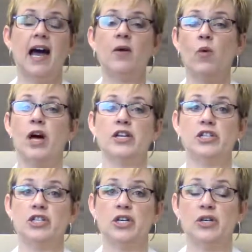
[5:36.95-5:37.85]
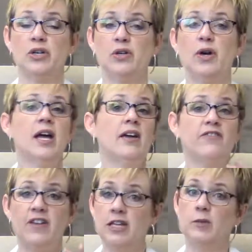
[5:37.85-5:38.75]
I want to do
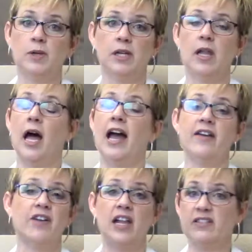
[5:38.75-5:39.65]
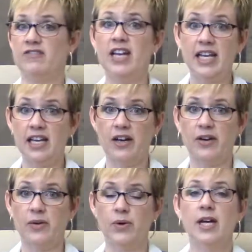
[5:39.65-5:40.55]
Facebook Live and
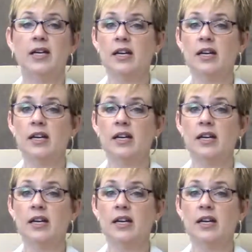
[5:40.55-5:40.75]
video